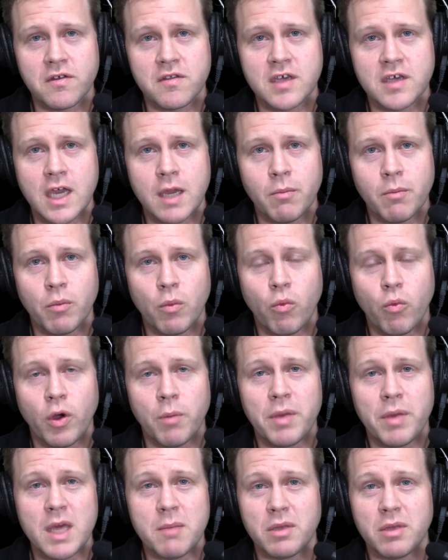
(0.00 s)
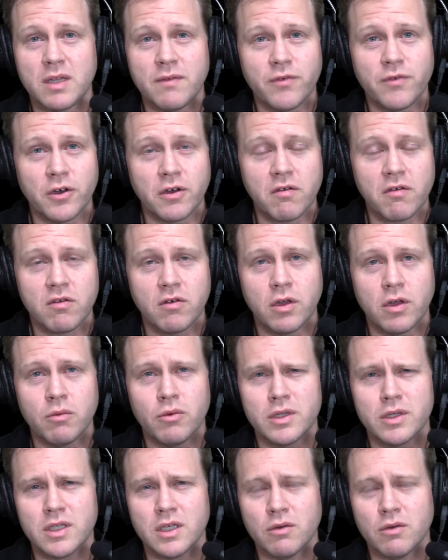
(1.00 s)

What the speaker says: team, what people are focused on, what they're